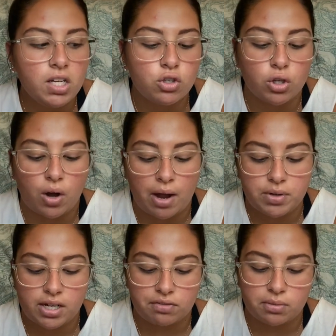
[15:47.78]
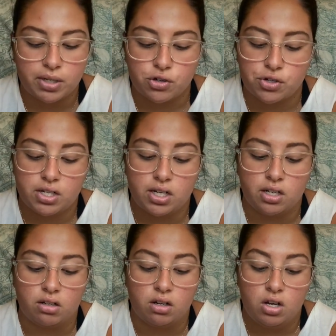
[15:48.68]
So I would definitely be interested
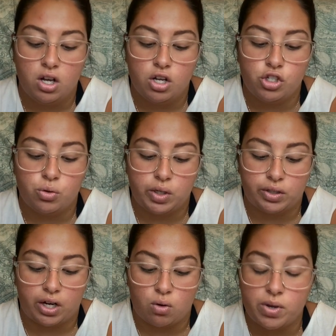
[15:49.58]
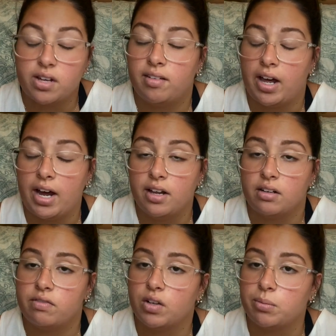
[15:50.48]
in doing like a week of that
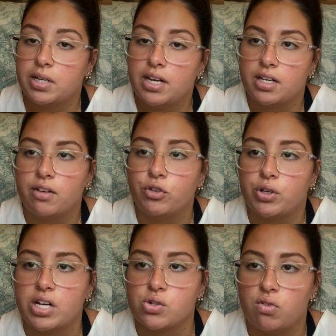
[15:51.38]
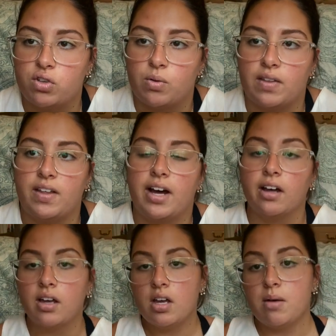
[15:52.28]
and filming it and giving you guys a review on that
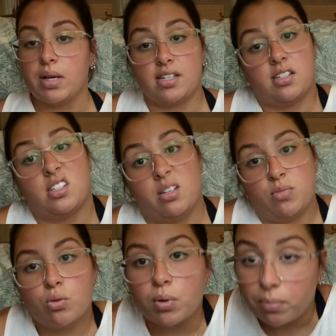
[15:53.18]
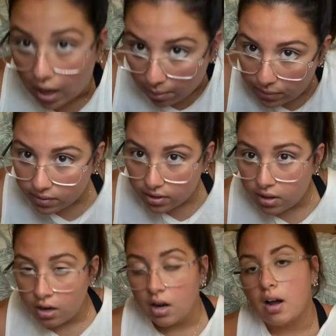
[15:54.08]
because this seems super popular.
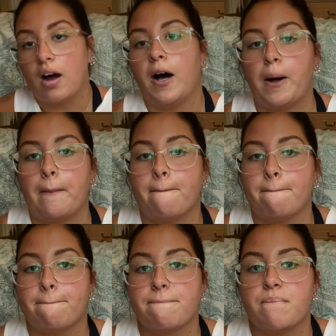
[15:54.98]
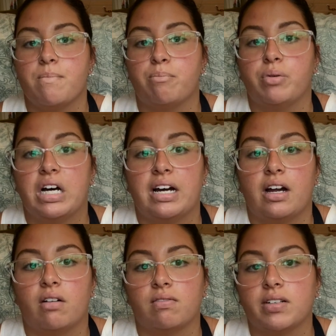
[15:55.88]
But
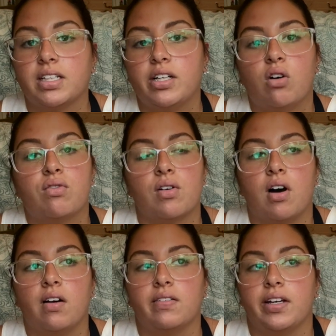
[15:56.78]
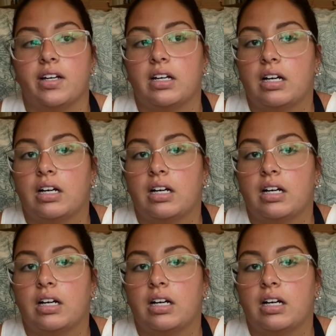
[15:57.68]
really overall, like,